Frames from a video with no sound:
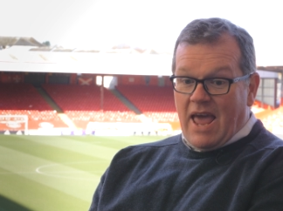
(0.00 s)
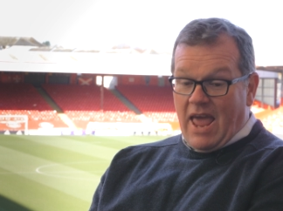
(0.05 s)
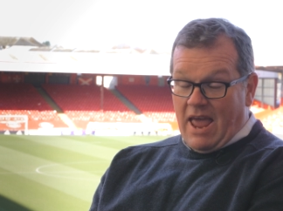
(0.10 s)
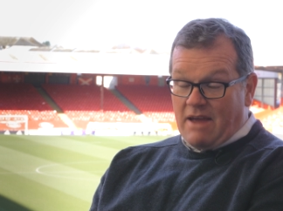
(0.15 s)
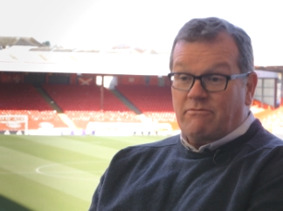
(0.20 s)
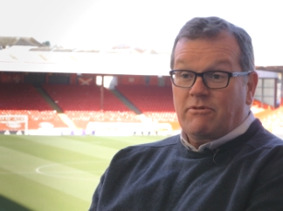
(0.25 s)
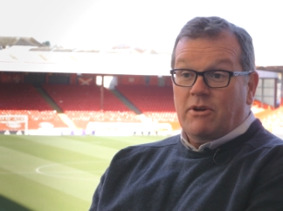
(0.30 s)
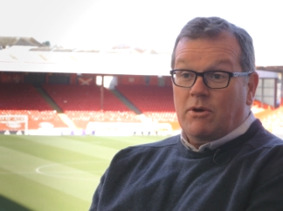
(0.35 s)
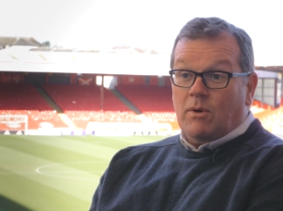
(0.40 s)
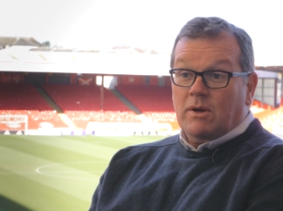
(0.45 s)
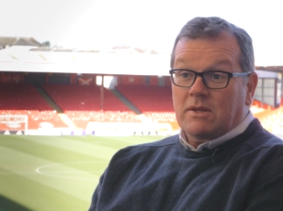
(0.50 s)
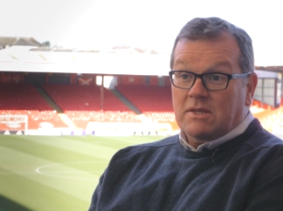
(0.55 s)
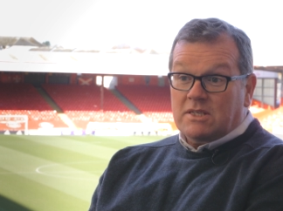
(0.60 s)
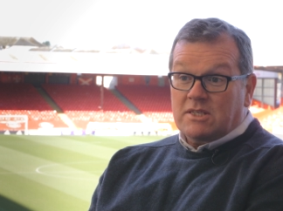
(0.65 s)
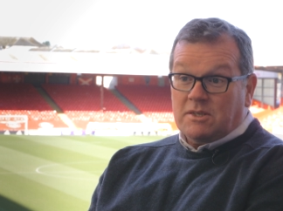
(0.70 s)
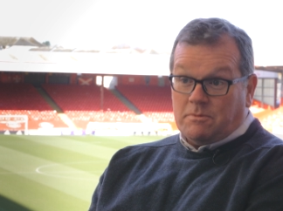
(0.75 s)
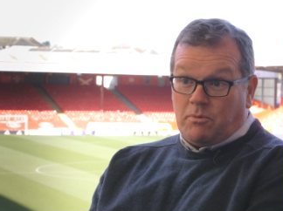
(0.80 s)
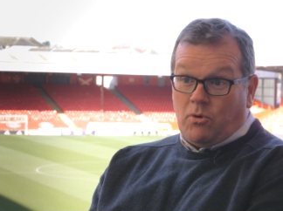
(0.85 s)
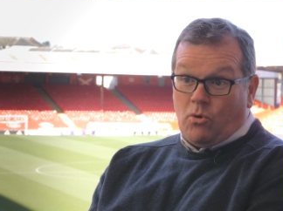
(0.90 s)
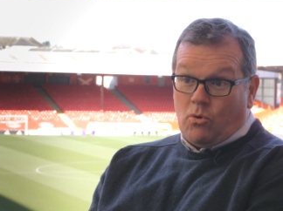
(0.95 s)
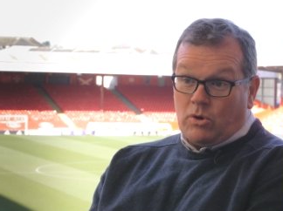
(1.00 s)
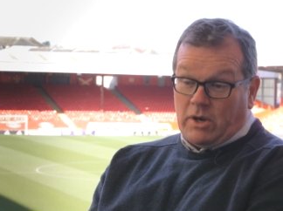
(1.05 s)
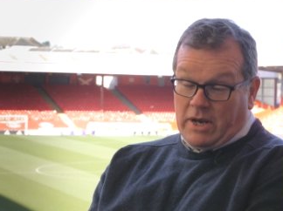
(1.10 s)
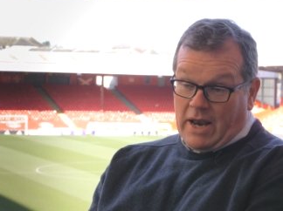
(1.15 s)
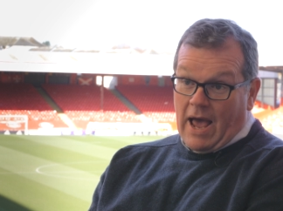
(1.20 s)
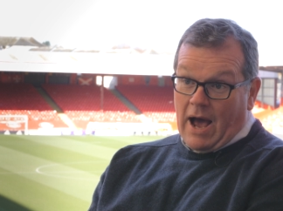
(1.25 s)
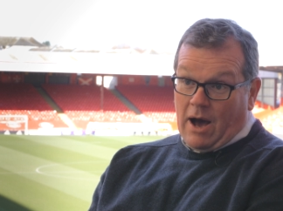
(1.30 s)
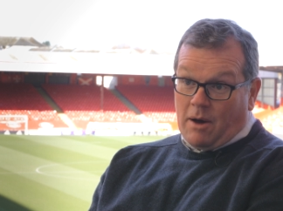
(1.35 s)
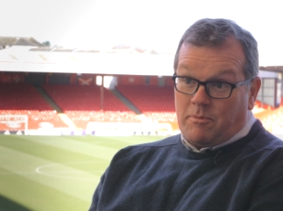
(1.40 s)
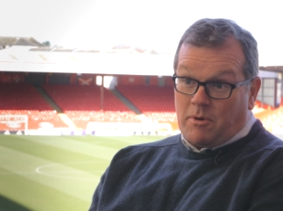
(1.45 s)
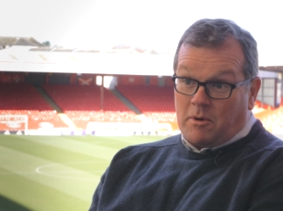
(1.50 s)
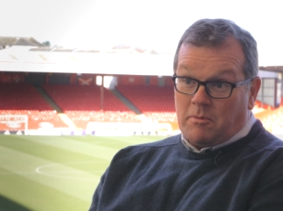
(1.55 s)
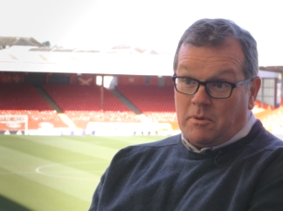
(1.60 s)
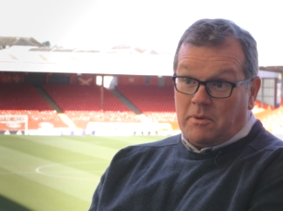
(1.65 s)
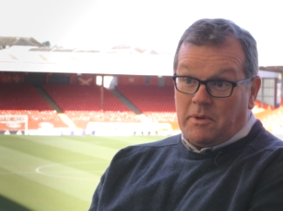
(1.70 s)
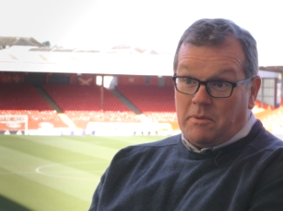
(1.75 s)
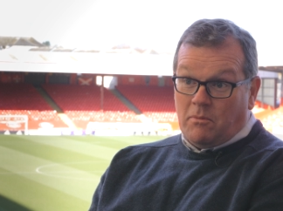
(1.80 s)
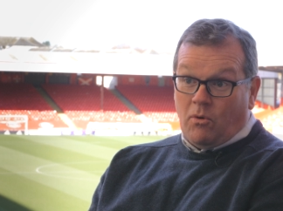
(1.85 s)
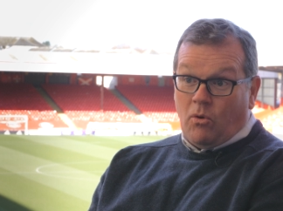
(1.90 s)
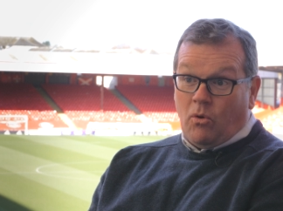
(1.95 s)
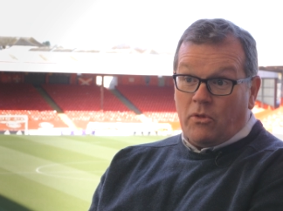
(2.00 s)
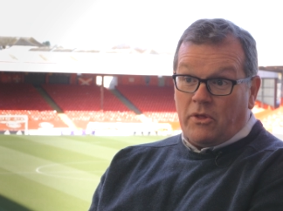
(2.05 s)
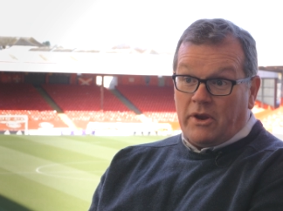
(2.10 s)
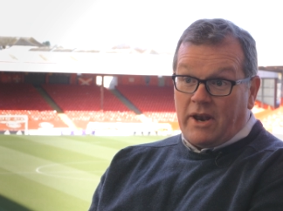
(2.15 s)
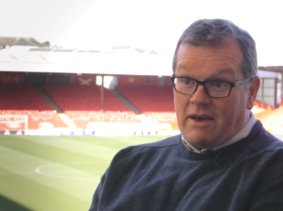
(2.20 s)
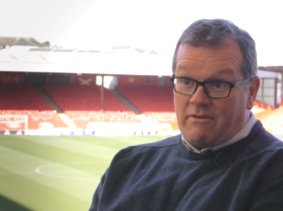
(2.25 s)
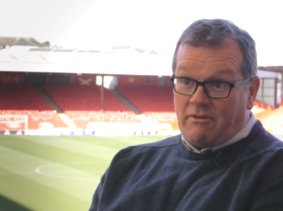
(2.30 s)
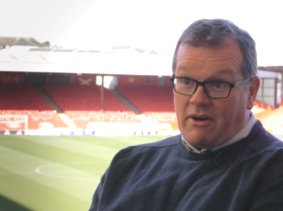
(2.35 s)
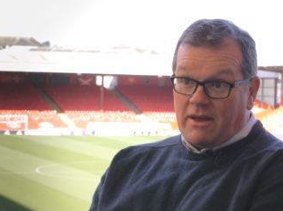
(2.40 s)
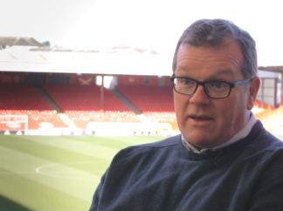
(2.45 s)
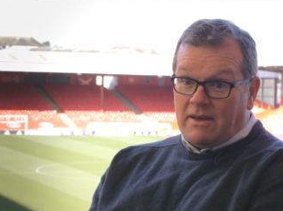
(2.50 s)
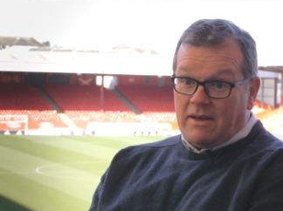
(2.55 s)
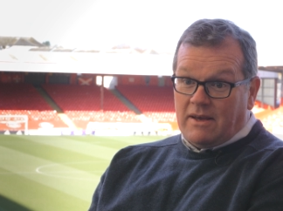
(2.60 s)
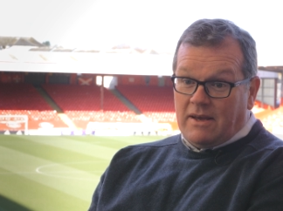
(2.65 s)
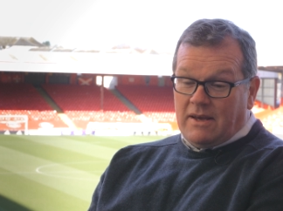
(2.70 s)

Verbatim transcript: everyone's support now probably more than ever.